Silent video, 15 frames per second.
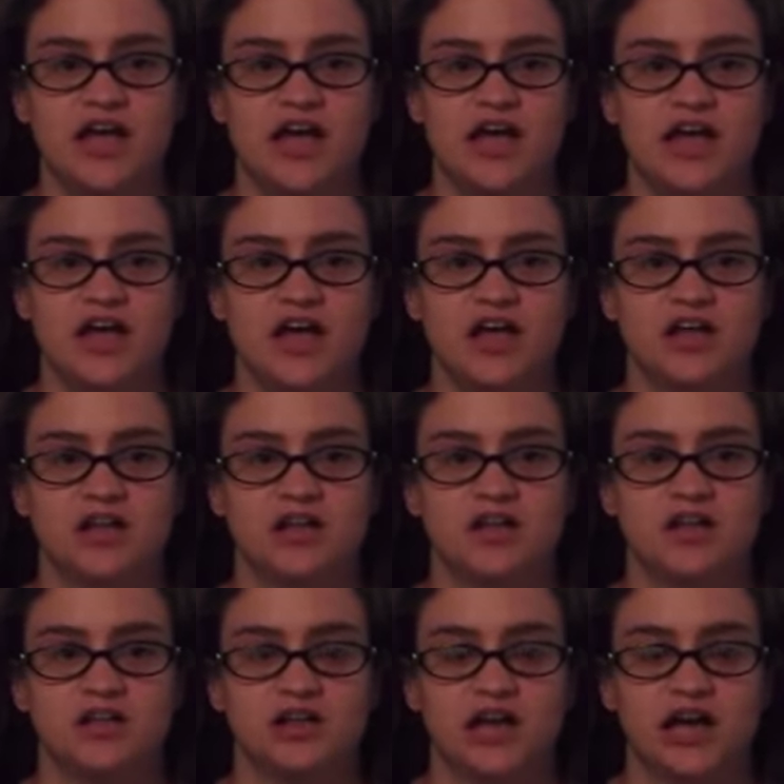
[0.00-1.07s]
and
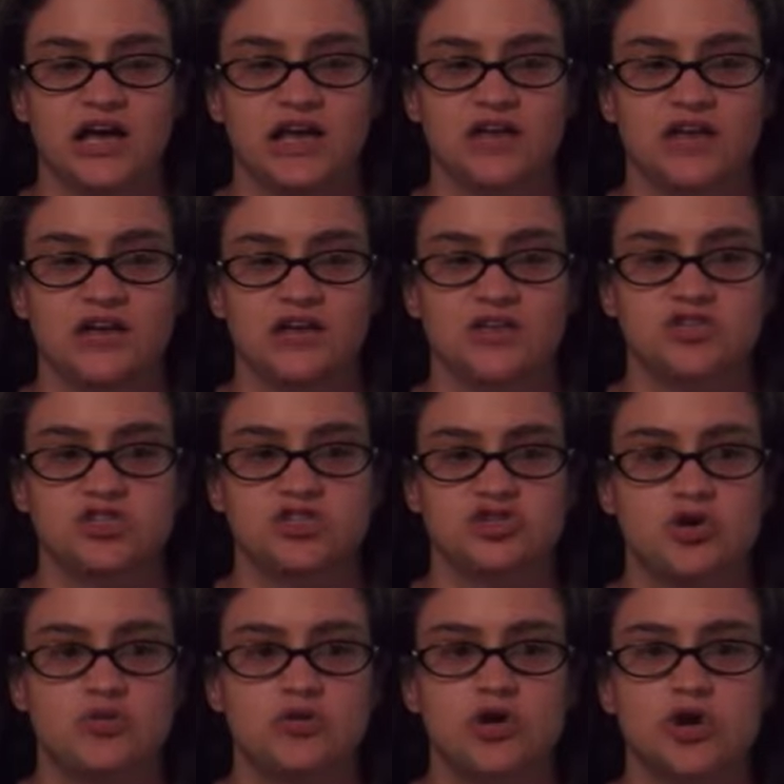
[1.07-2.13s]
like
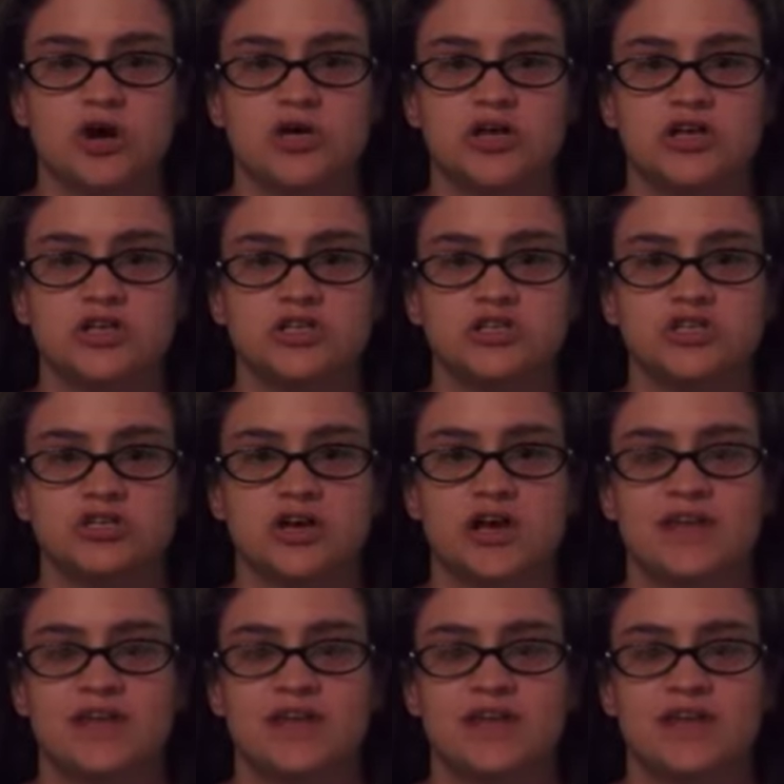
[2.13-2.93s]
so tarnished